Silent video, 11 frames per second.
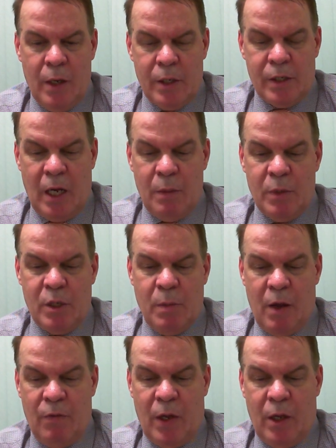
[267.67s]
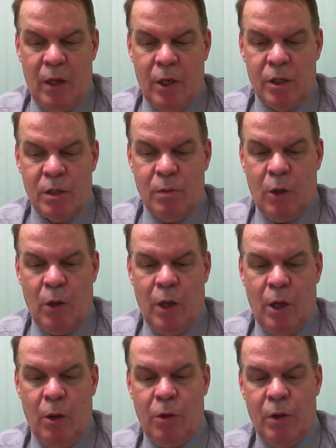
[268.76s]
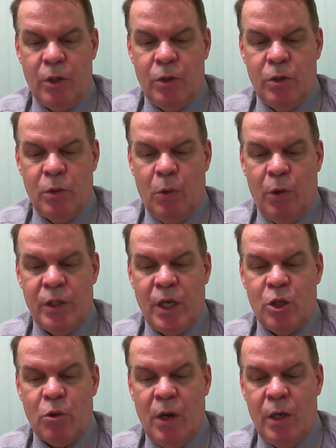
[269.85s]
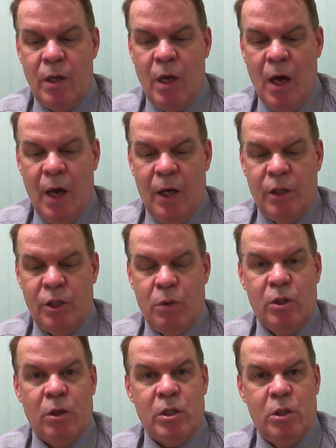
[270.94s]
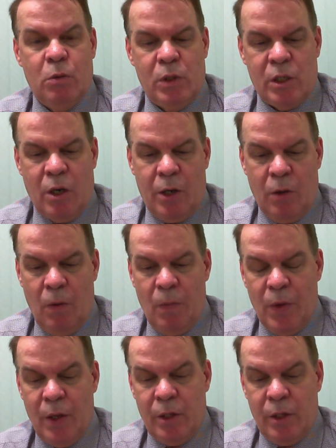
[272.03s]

Statements about Valentina's mental health issues were exaggerated and she was not suicidal,